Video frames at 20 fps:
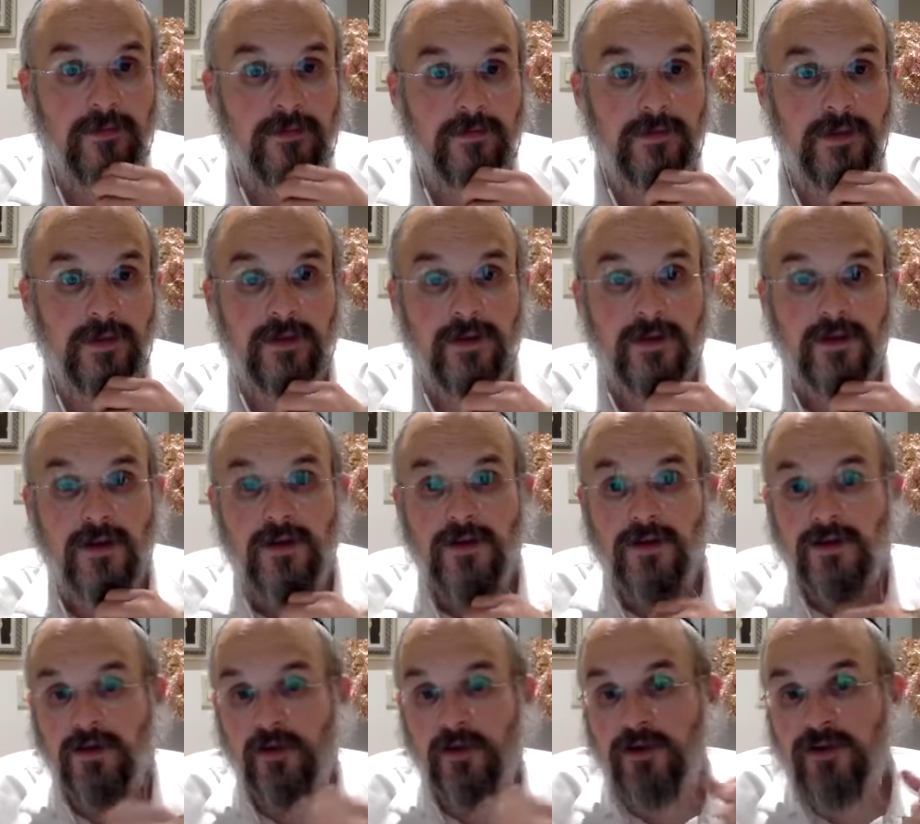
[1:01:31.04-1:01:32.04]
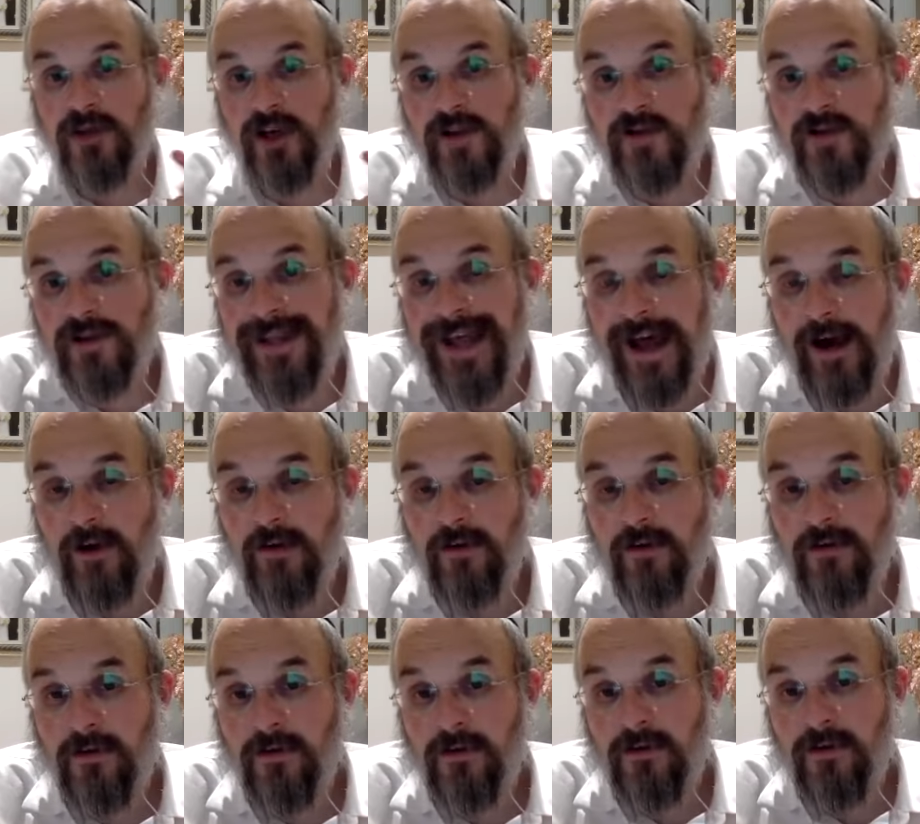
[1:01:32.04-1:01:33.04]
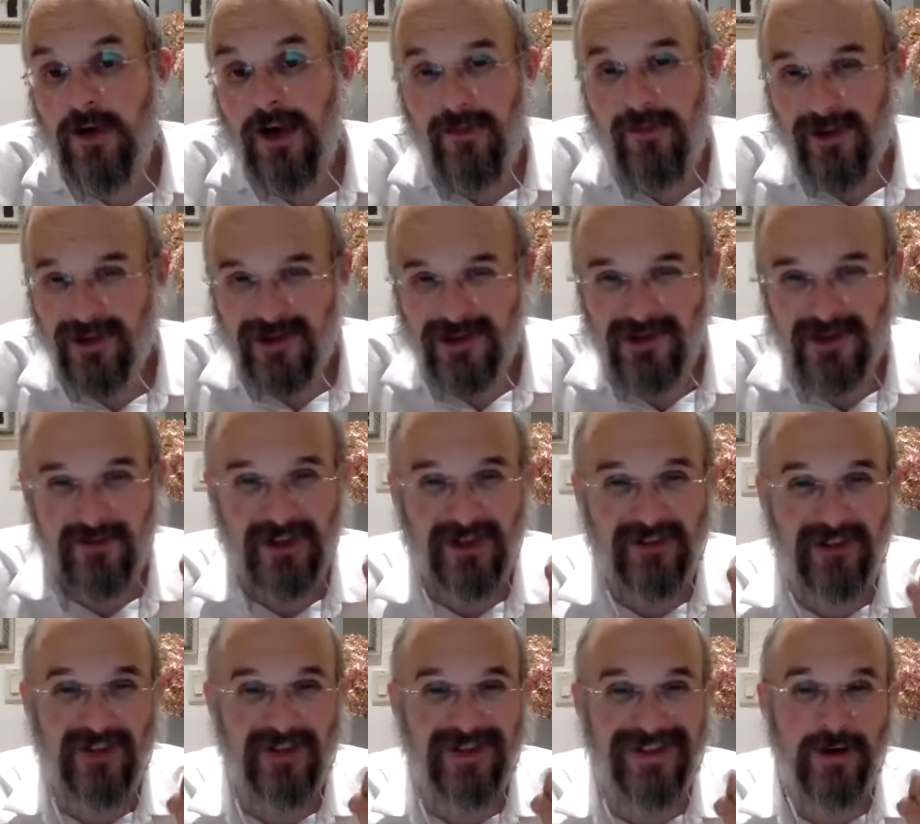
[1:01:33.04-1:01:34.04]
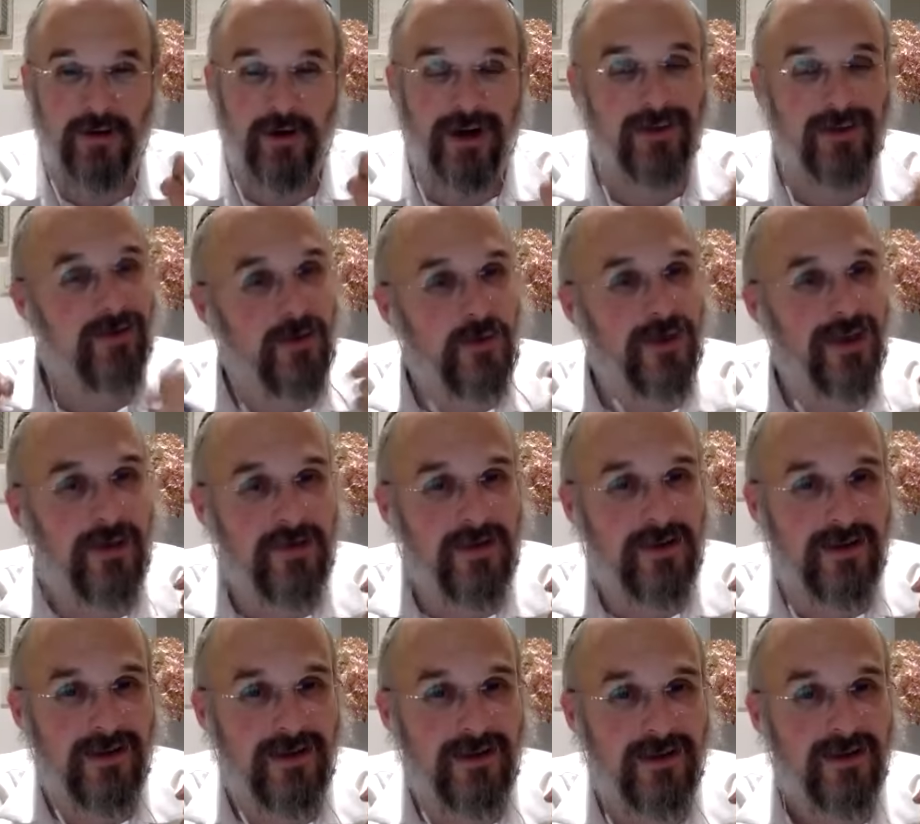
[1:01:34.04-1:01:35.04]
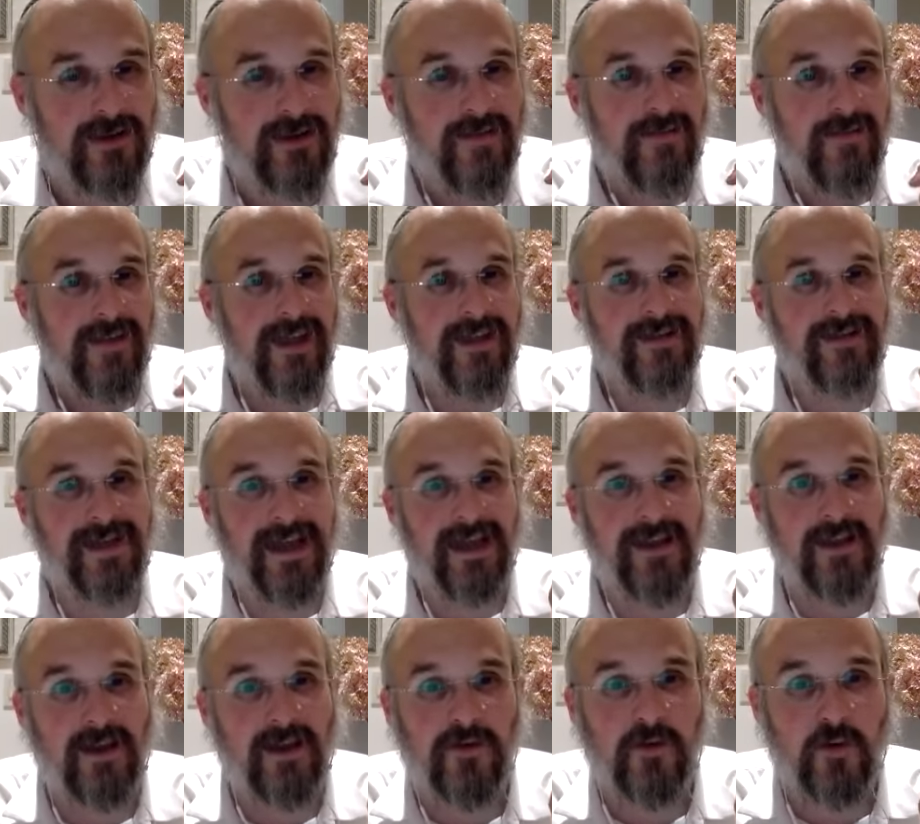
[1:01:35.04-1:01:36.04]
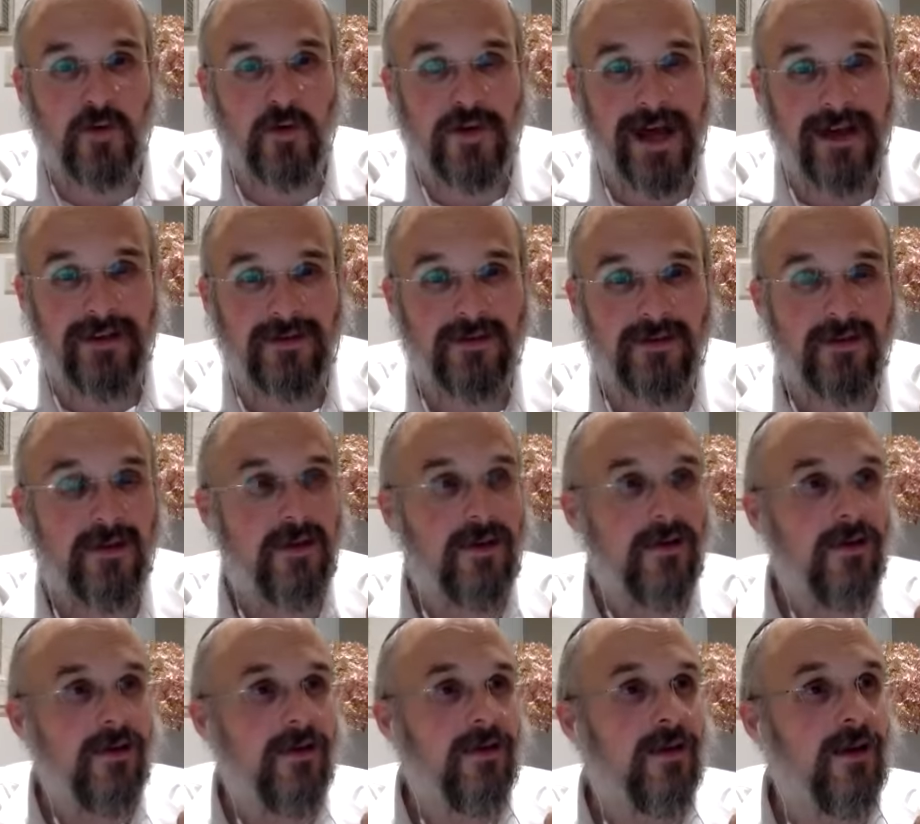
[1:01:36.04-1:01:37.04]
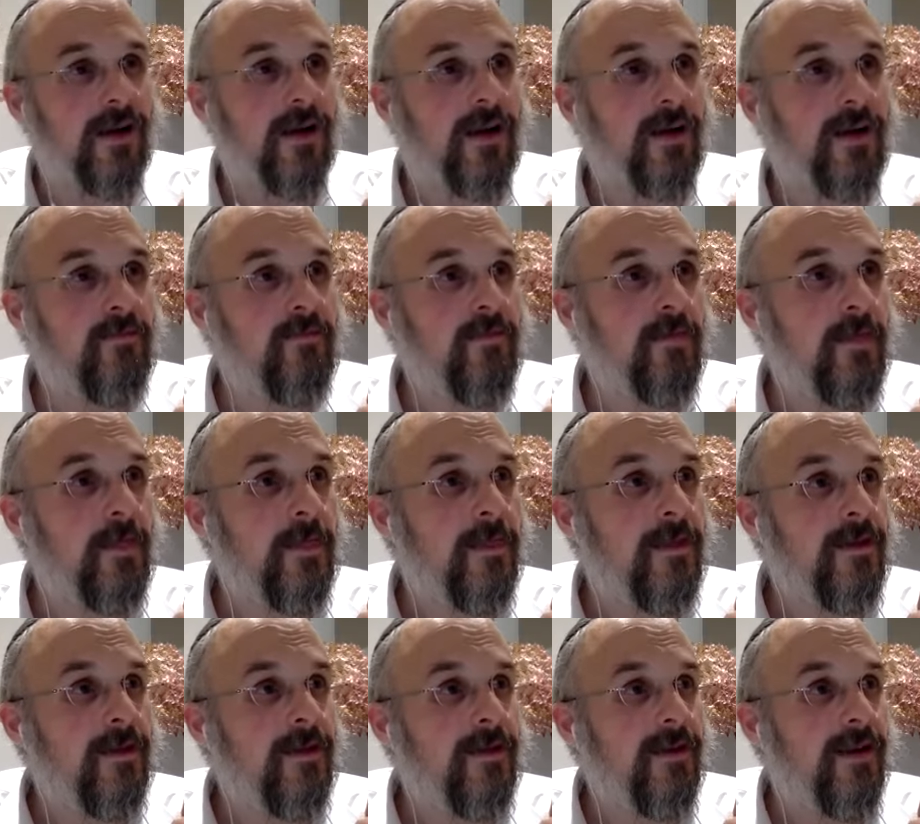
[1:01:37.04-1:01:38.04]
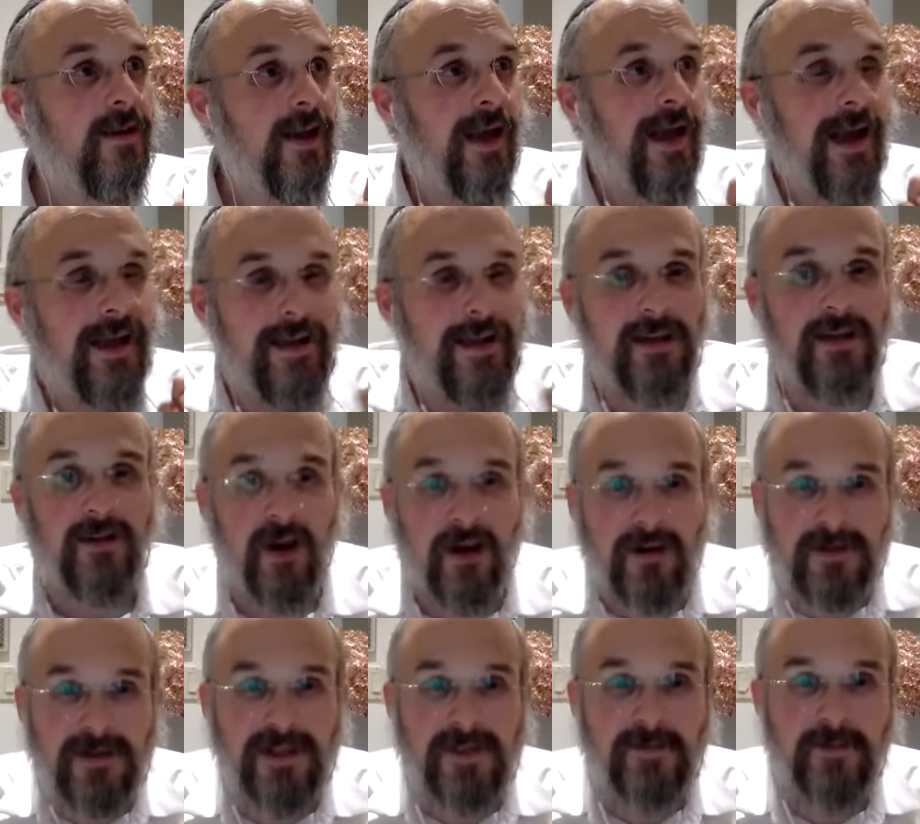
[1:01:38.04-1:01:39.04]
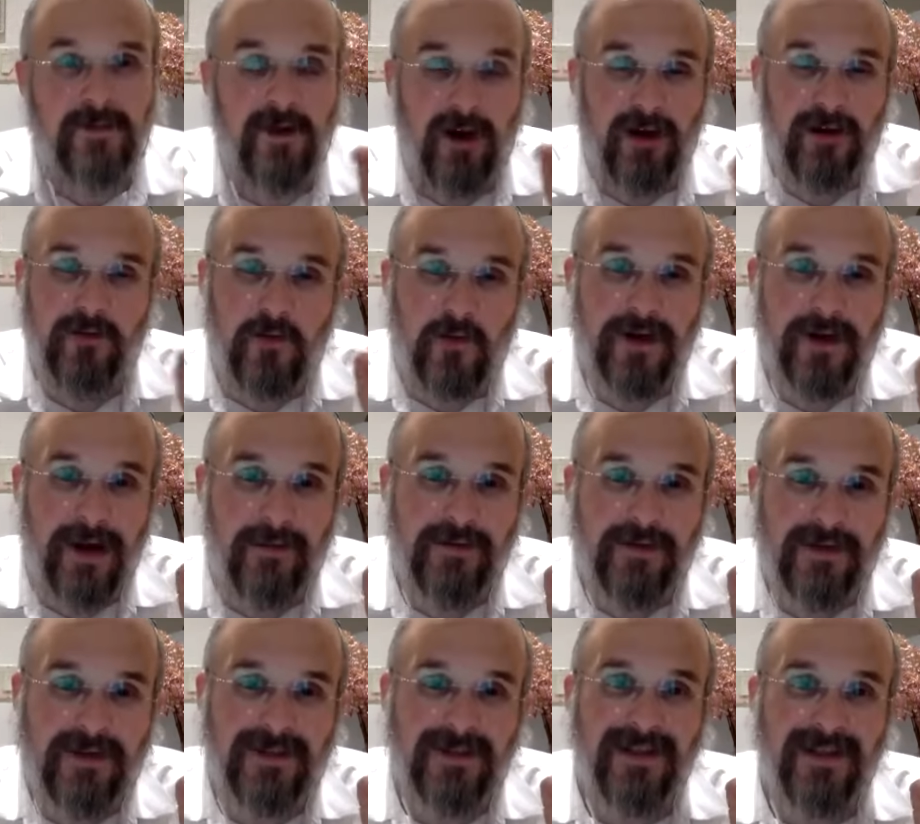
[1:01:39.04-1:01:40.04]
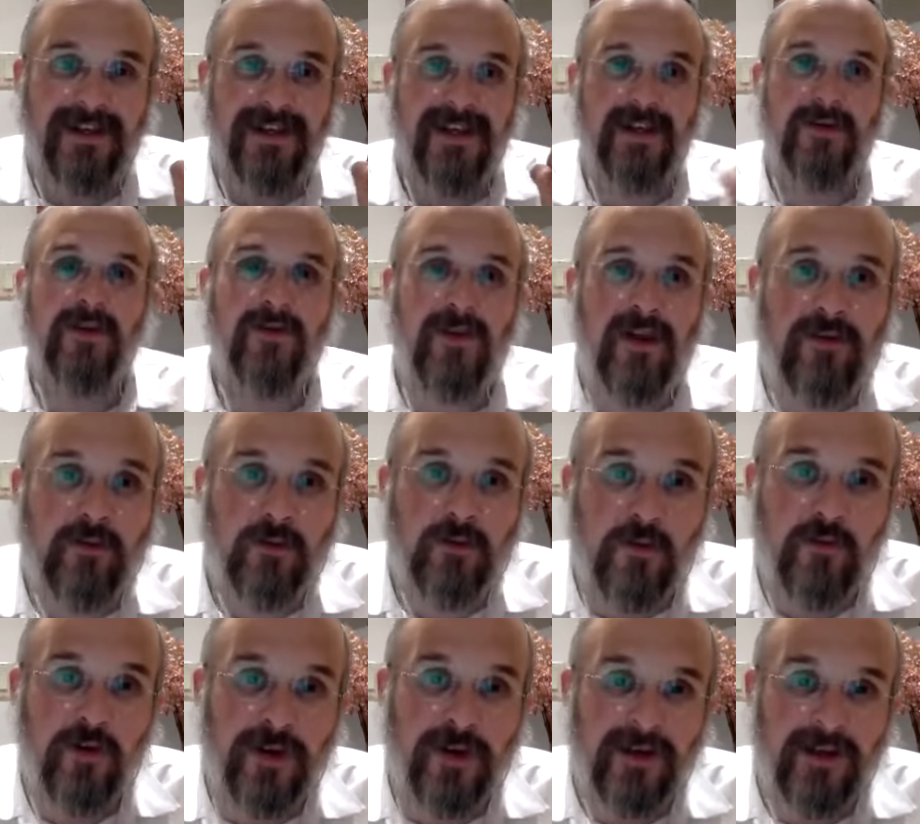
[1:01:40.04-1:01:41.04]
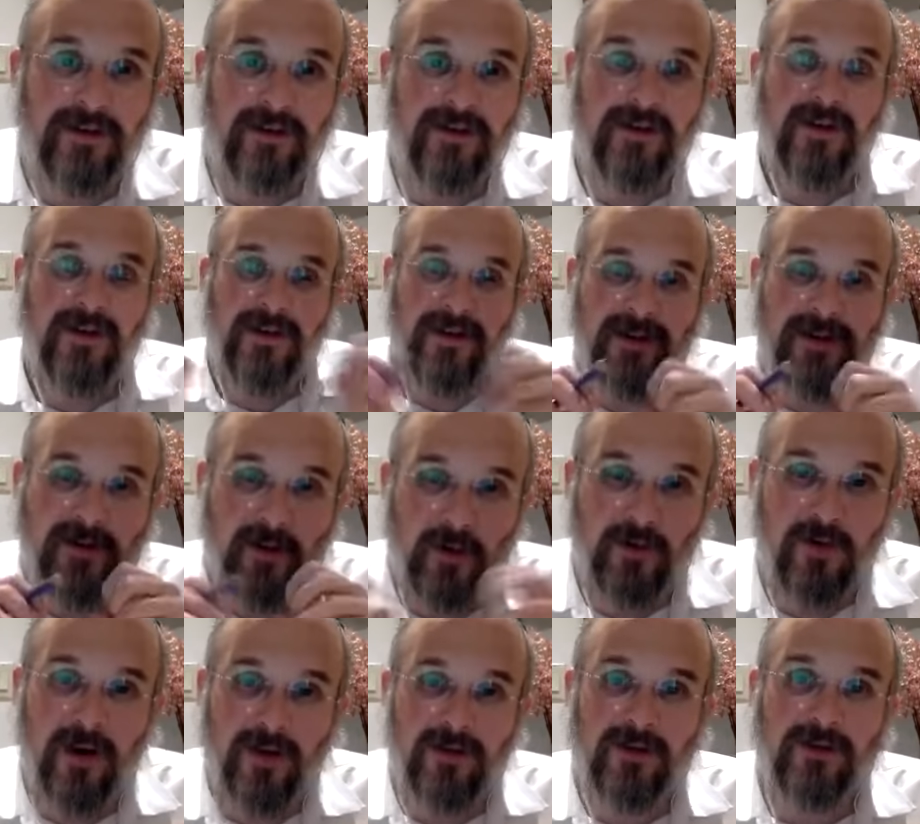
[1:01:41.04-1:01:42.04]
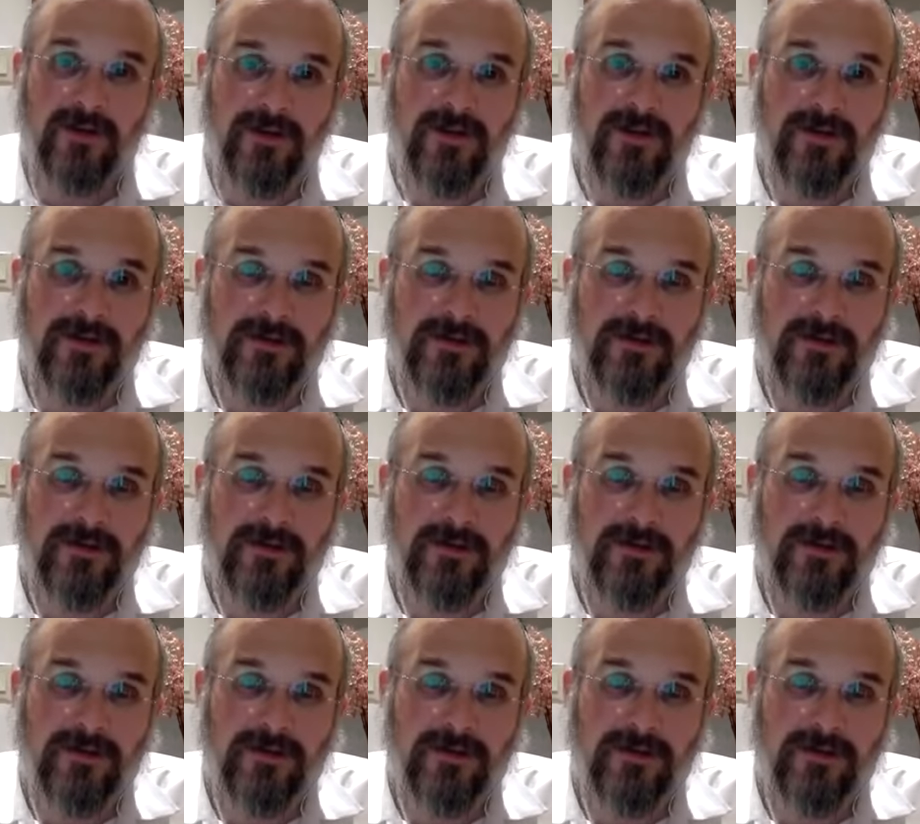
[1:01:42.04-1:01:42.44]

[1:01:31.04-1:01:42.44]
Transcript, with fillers: Right? So is Tosfos now, I'm not sure, but is Tosfos now undoing everything and saying therefore that um, any gazes beyond four amas, even if you have a roof on it, is no longer good?